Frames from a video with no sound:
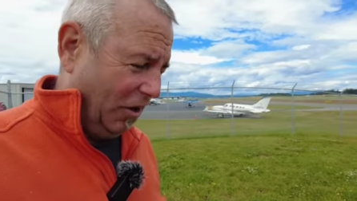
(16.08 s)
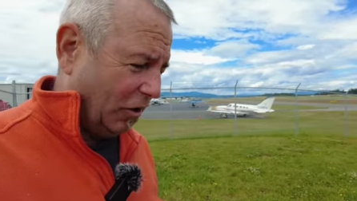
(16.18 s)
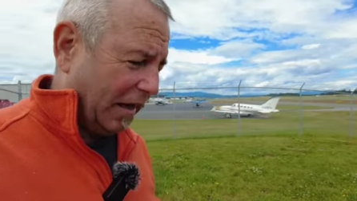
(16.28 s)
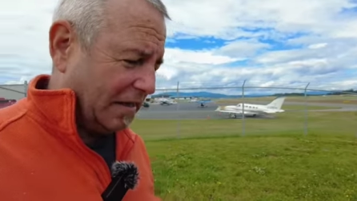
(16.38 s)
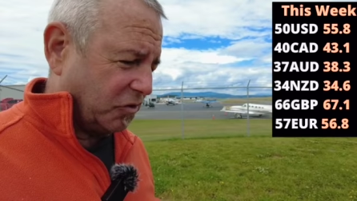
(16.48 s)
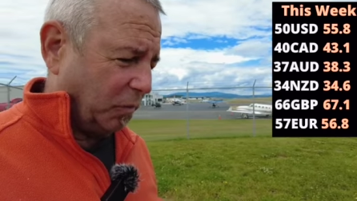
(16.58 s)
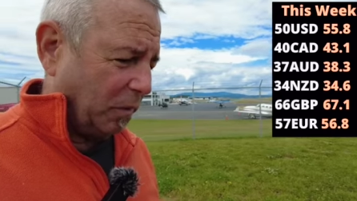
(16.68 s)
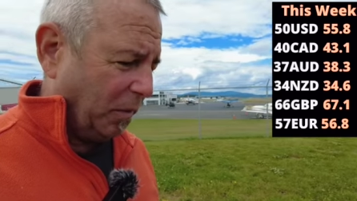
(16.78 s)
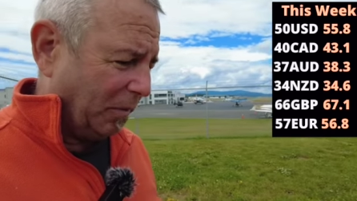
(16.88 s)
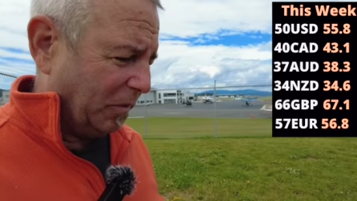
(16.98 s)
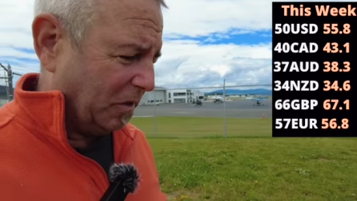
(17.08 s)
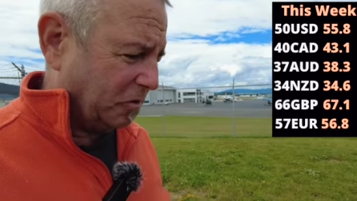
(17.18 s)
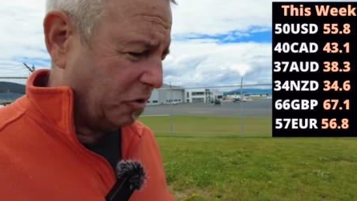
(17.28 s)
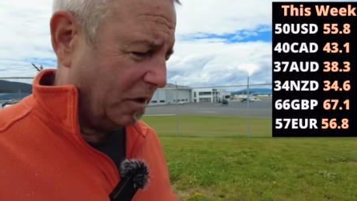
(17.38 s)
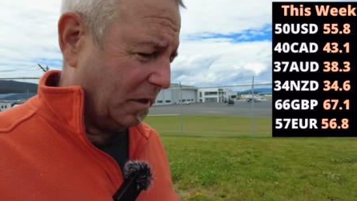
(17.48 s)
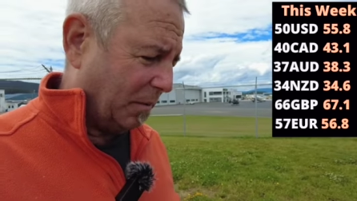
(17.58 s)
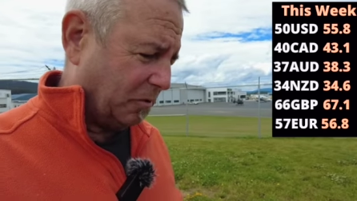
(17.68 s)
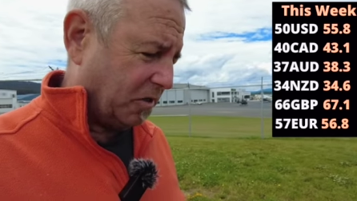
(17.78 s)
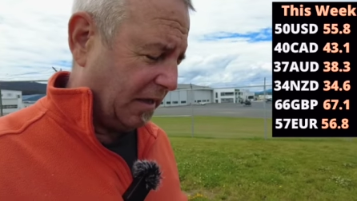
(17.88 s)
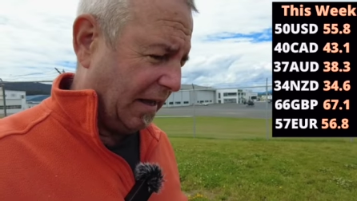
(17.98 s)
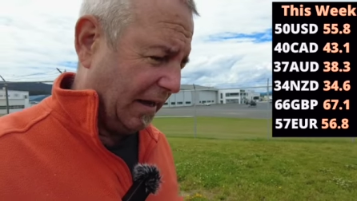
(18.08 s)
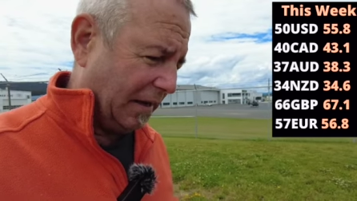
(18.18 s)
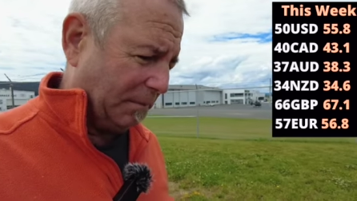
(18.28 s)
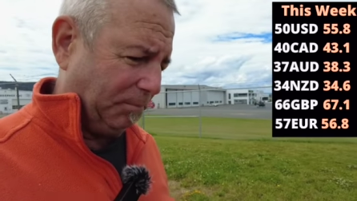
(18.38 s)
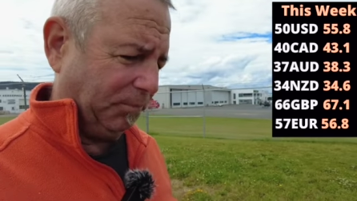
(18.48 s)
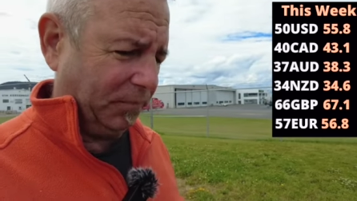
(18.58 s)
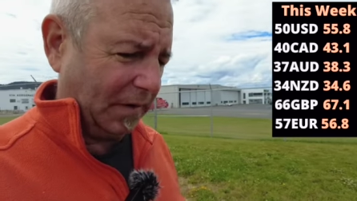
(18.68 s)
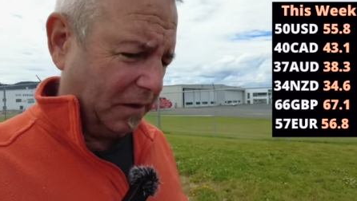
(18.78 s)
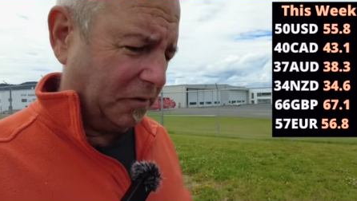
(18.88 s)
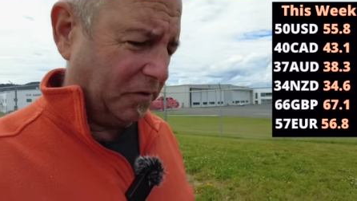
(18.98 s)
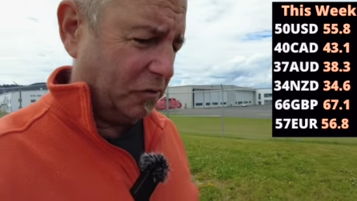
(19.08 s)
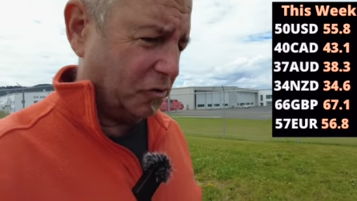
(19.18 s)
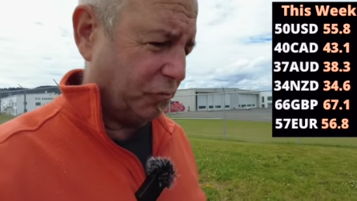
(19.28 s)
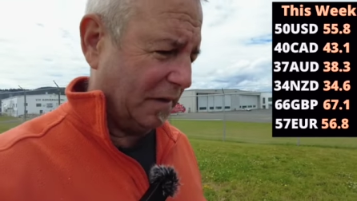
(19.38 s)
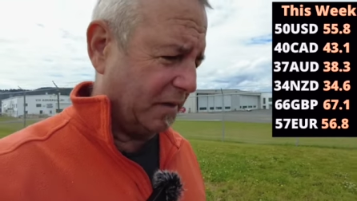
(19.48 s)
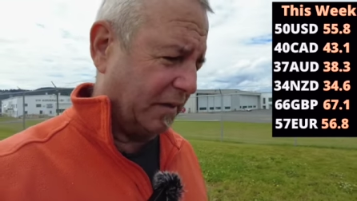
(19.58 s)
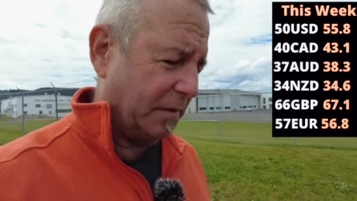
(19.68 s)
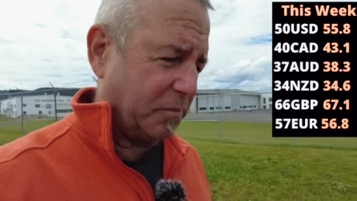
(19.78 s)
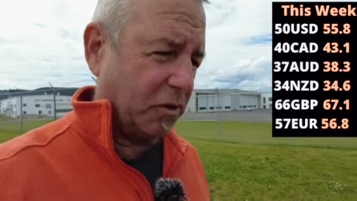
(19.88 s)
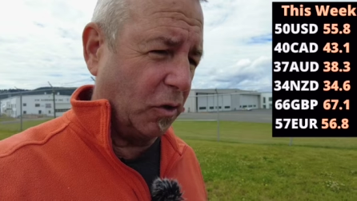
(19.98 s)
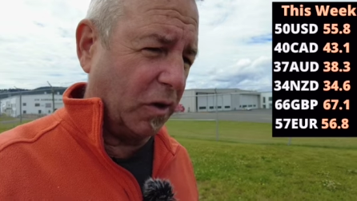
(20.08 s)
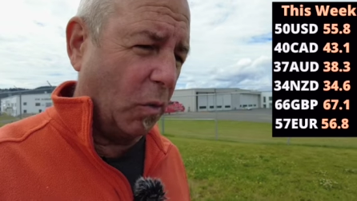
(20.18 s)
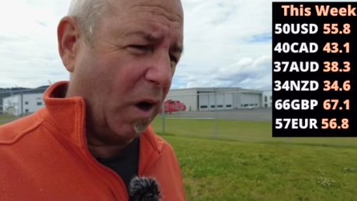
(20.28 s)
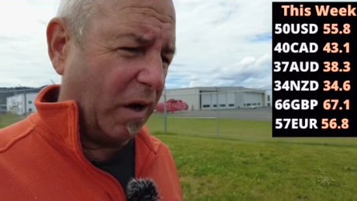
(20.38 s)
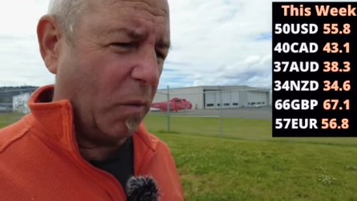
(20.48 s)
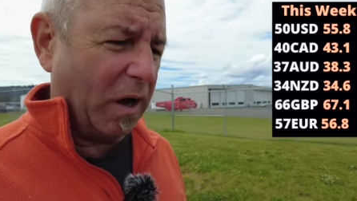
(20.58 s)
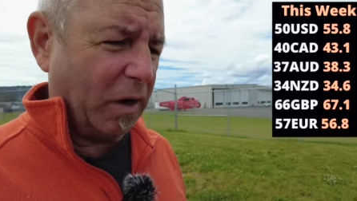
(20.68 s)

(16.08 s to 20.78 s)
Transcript: Okay, so what do I want to talk about today? Other than those rented lips that go in a wanna.